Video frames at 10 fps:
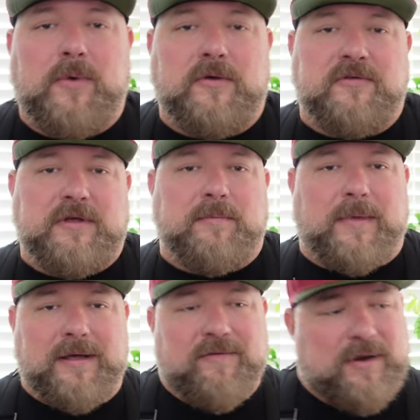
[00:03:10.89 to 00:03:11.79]
mostly
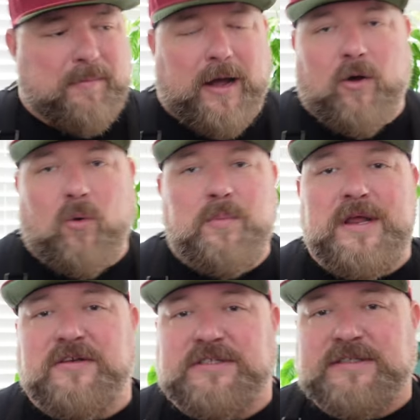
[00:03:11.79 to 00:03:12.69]
even in my home
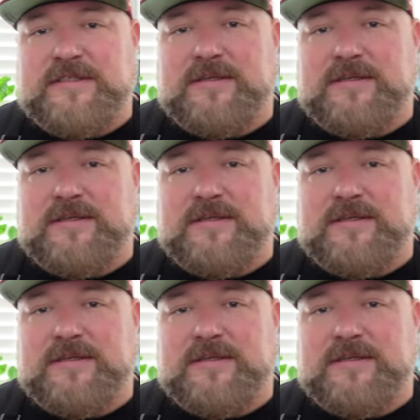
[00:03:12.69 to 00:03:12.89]
dishes,